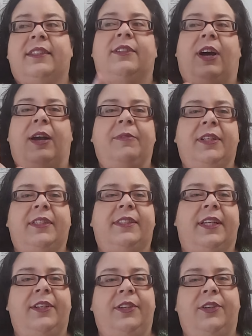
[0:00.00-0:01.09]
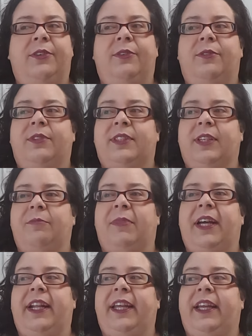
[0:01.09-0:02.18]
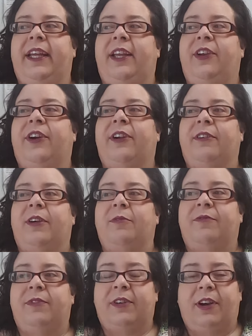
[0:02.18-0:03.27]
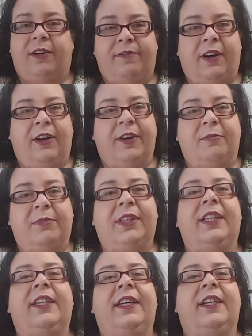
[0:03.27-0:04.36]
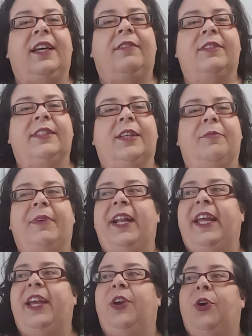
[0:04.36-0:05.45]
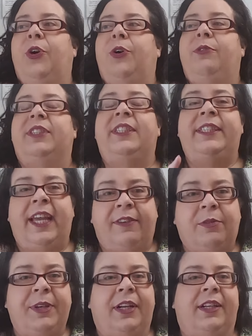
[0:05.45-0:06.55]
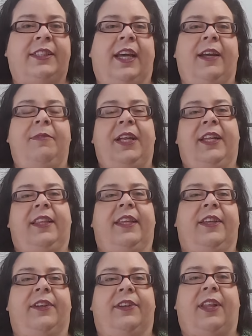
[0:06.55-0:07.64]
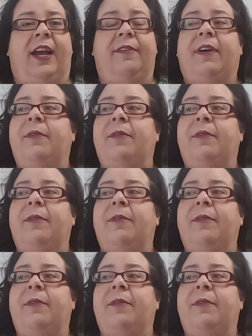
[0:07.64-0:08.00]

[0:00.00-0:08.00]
So I'm going to send you somebody, you're going to fall completely in love with somebody who's never been on time to anything in their life.